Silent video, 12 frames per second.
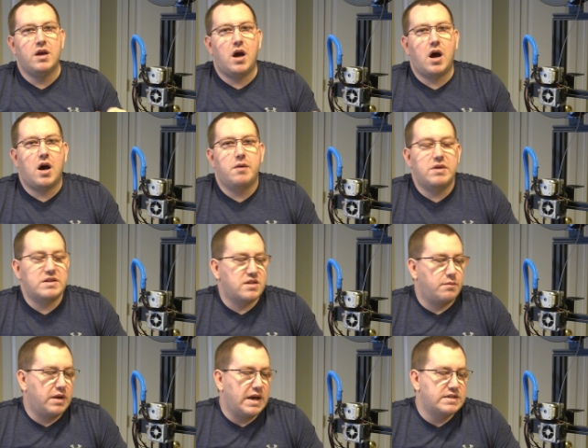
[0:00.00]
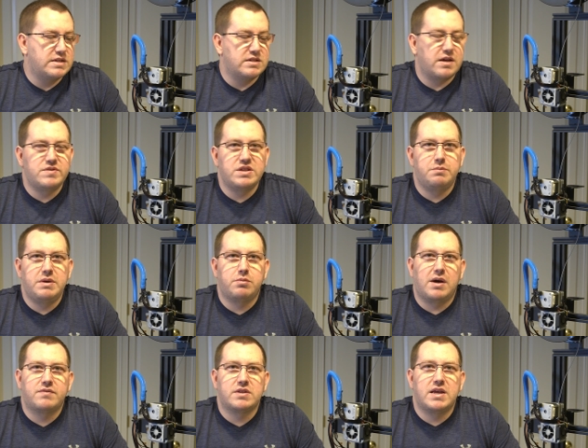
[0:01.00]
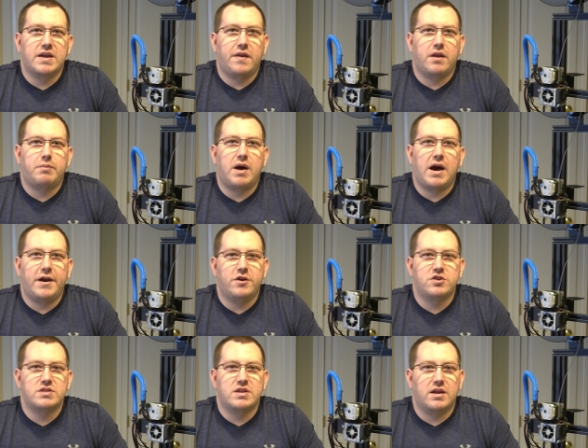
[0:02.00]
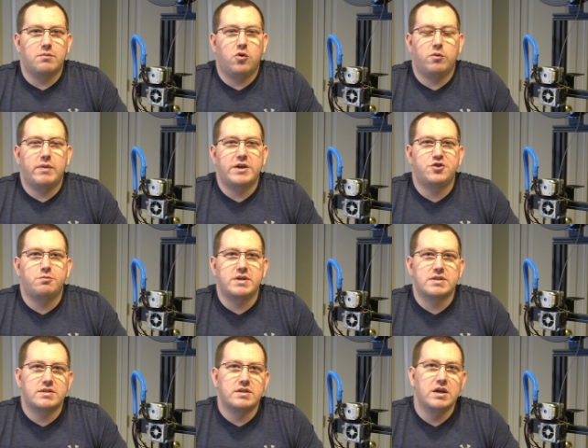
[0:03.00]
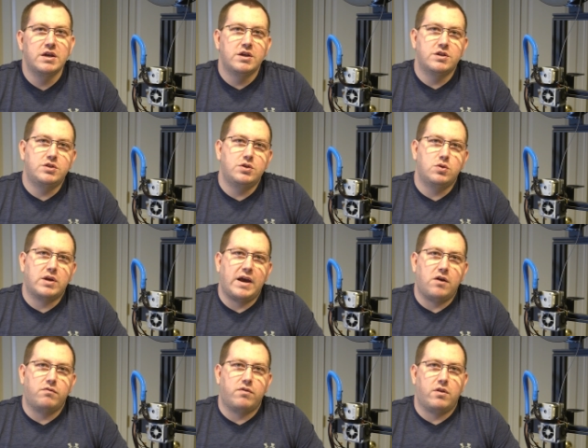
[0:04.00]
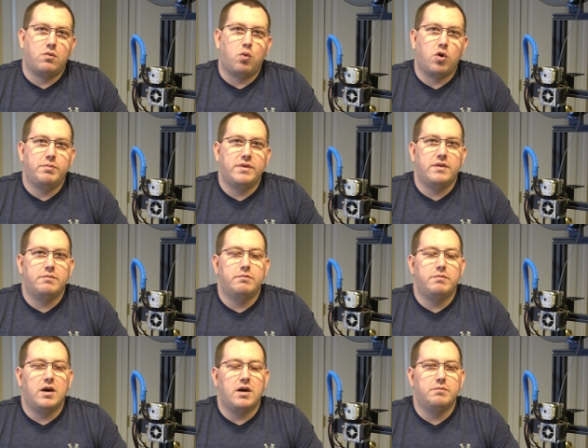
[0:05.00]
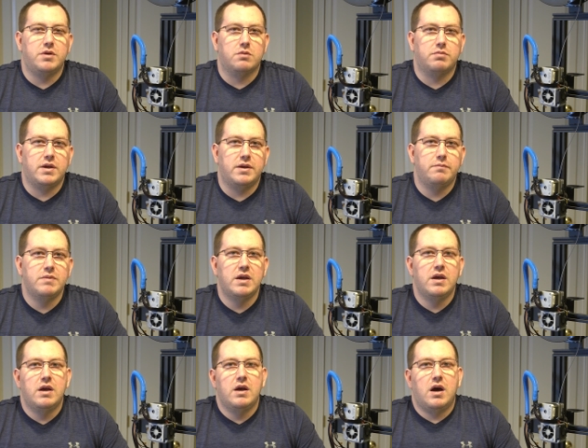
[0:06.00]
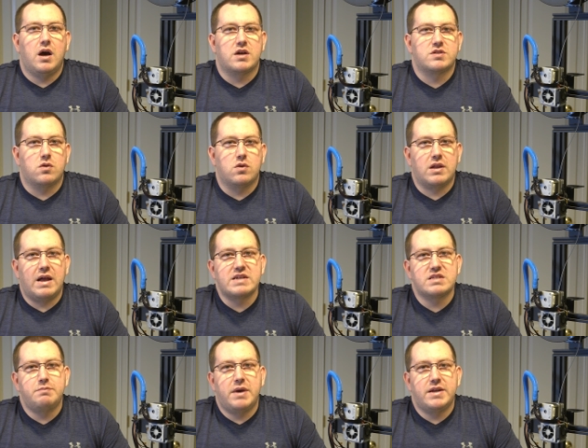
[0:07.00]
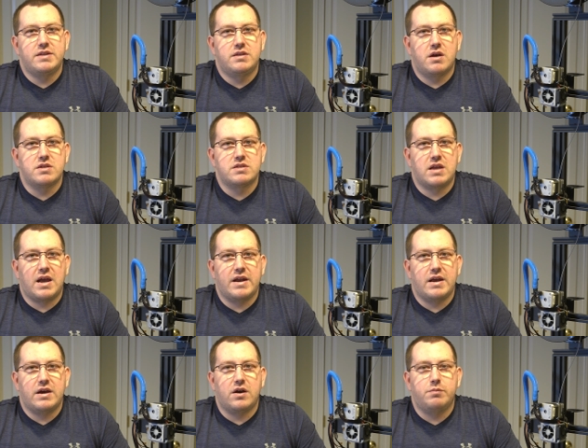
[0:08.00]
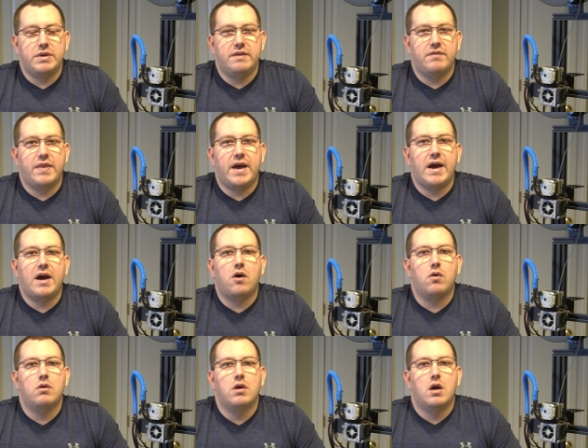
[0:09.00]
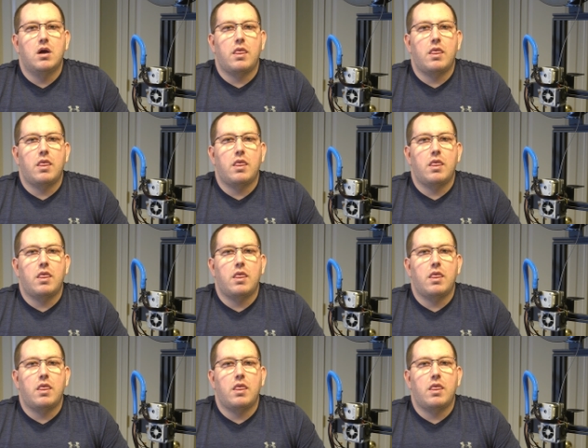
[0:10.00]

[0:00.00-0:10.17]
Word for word: Um, in some cases, I've seen people have to take that up higher just to get more measurements to account for the warp in the uh, build plate. Uh, so a glass bed does kind of help even that out.